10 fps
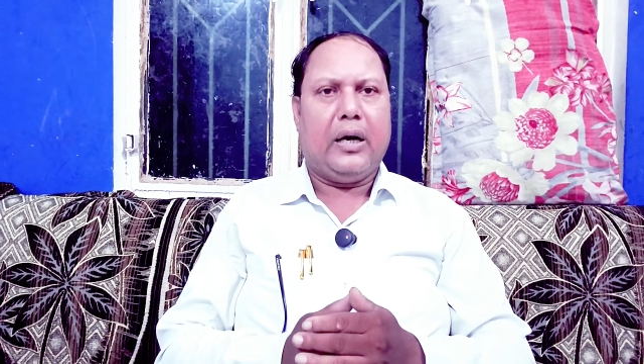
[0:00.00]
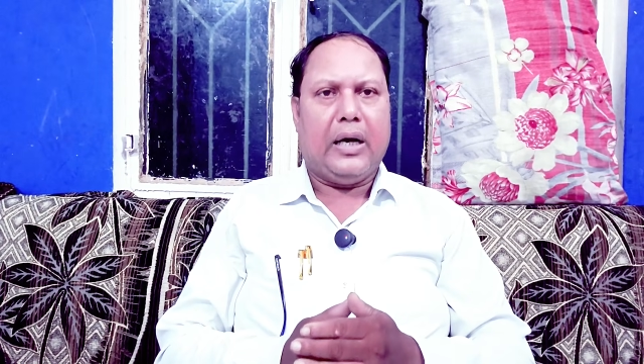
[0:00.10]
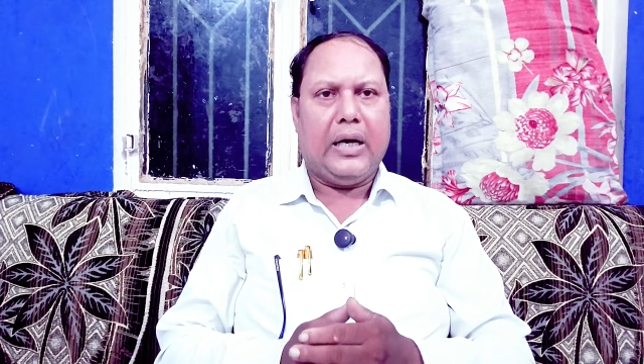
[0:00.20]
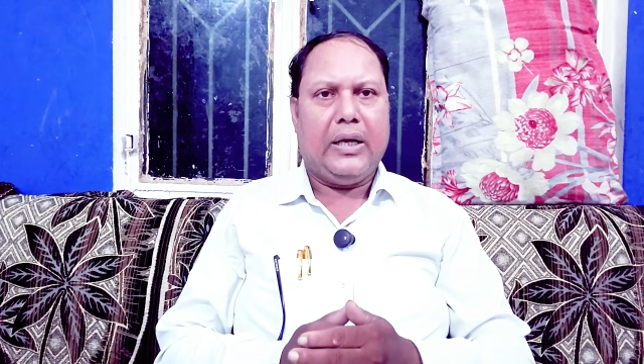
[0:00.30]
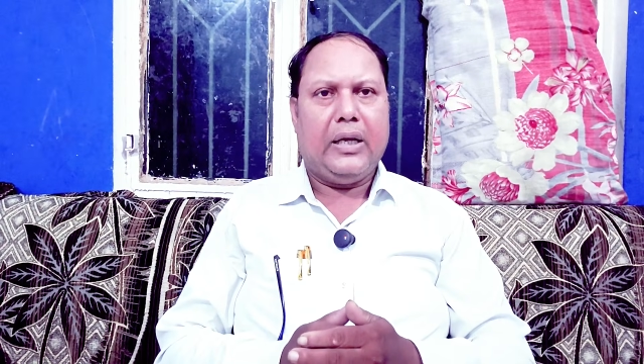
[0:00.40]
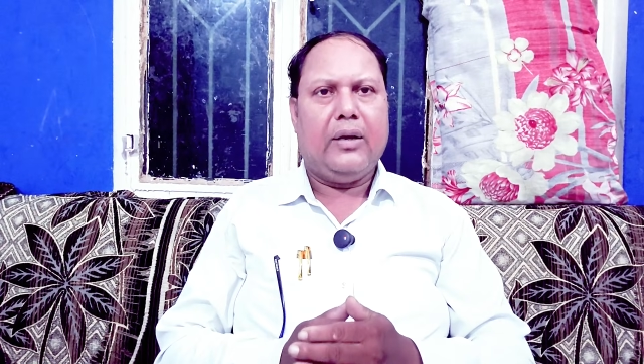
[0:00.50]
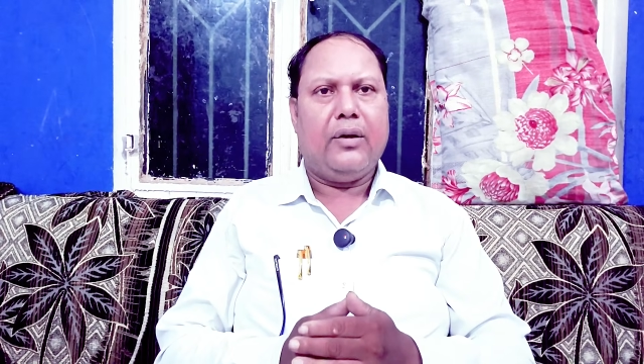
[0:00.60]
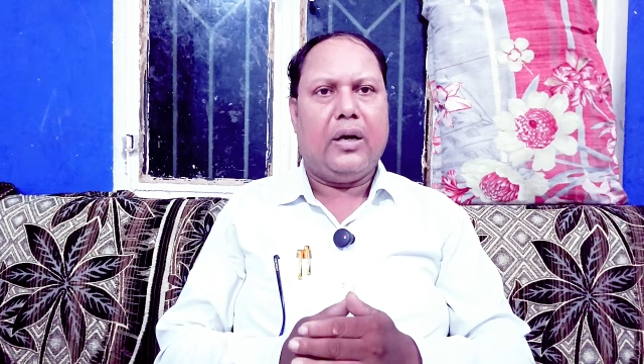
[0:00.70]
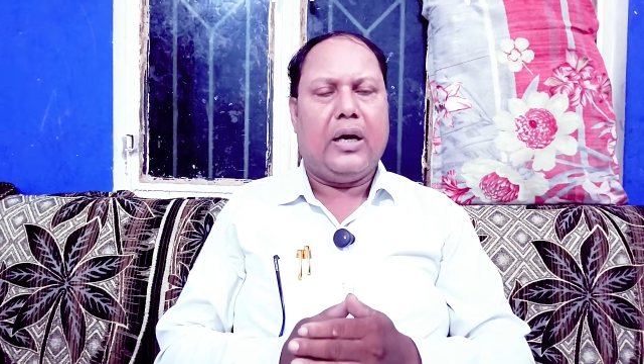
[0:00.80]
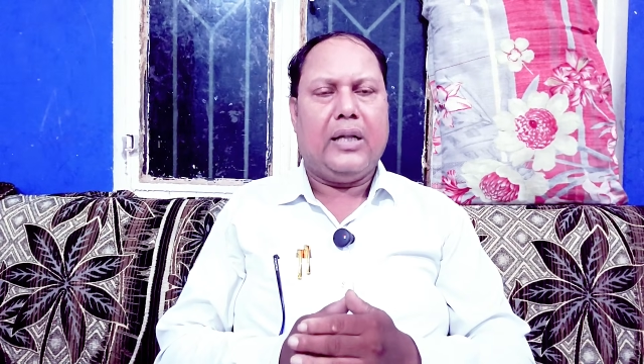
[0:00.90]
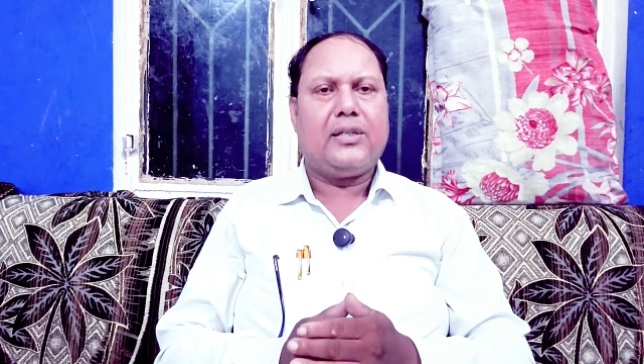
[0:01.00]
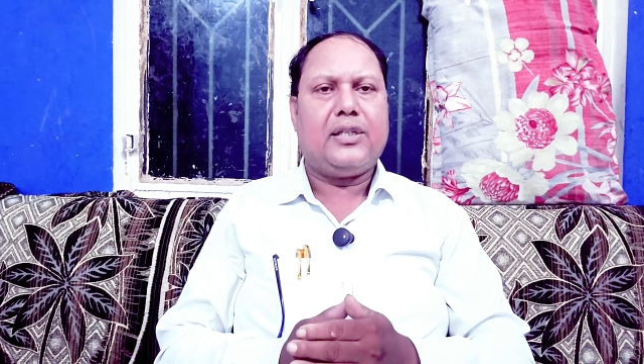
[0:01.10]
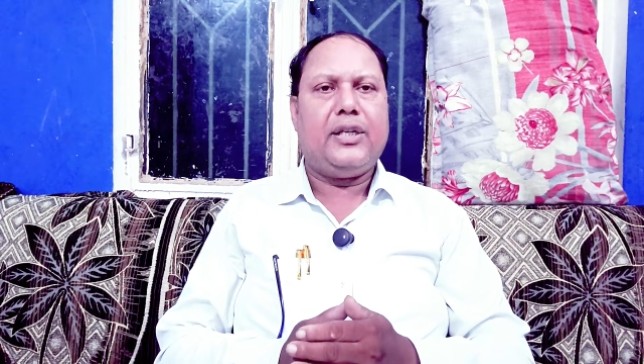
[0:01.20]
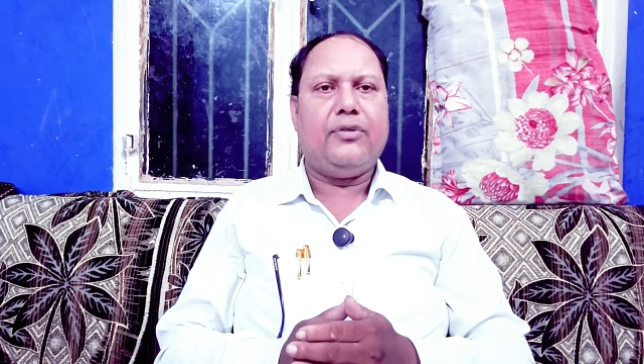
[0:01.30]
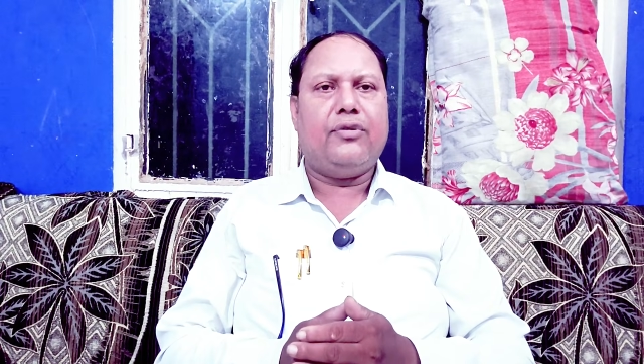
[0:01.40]
I'll
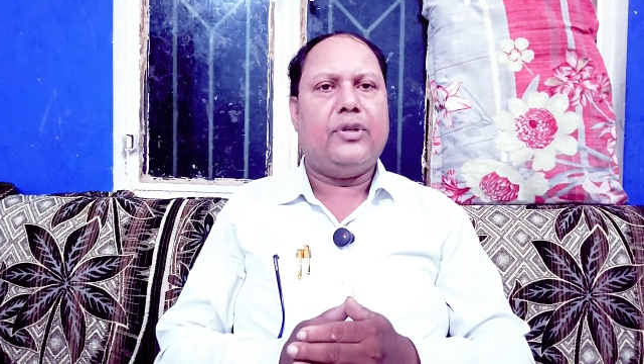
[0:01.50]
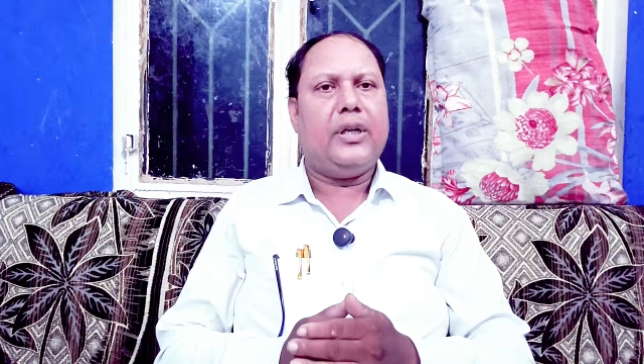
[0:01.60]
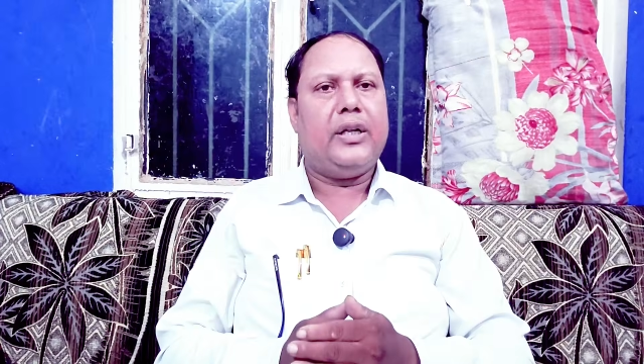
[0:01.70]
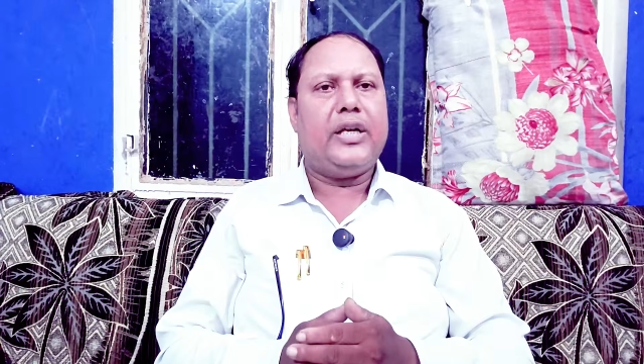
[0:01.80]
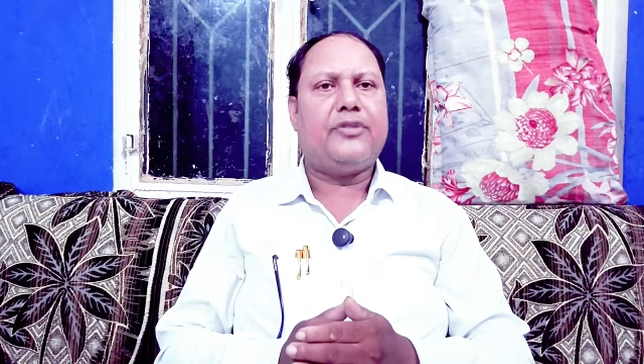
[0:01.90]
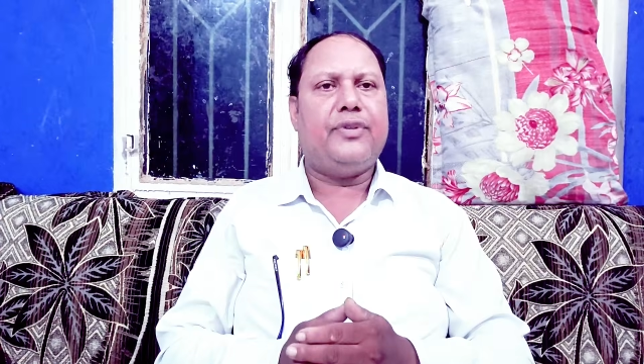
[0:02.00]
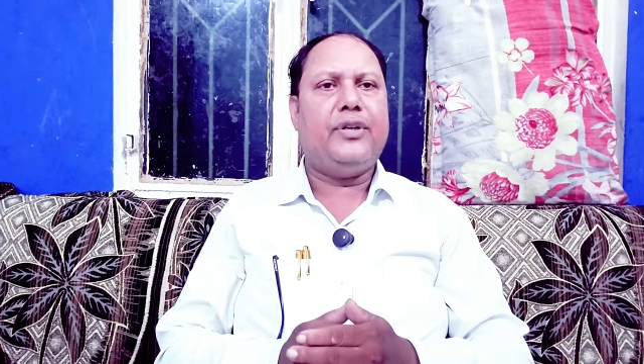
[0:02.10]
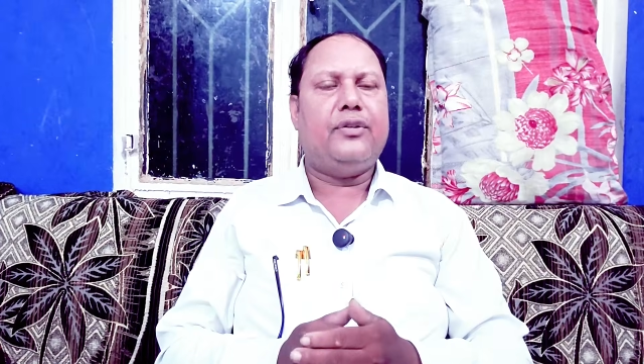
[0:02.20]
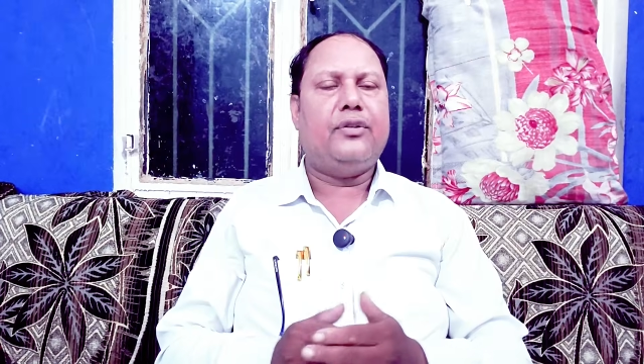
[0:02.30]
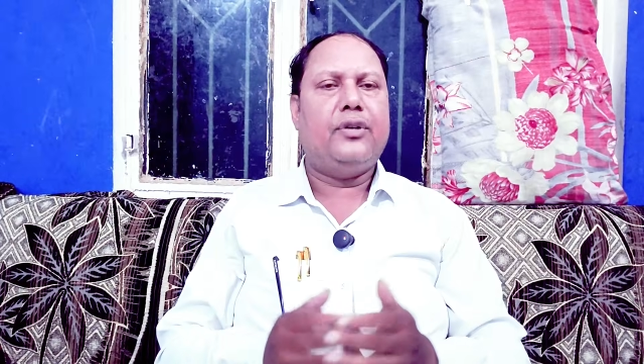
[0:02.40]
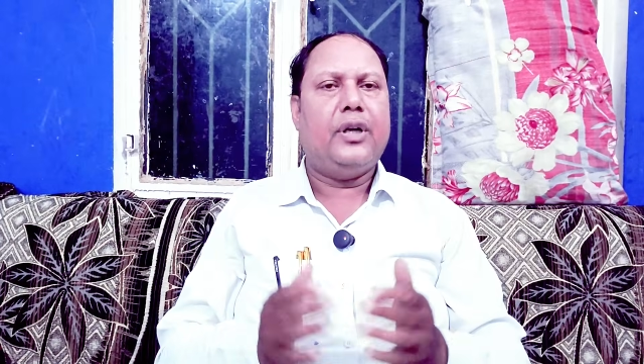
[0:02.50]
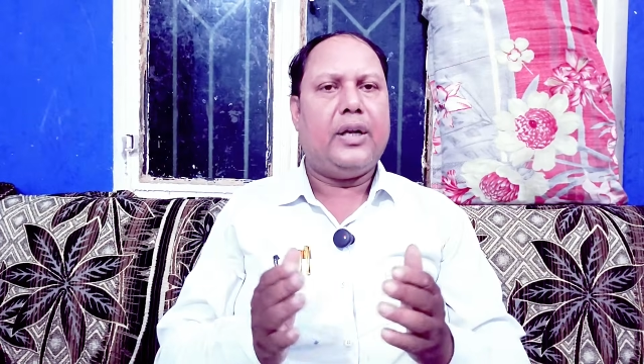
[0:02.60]
see you in next video.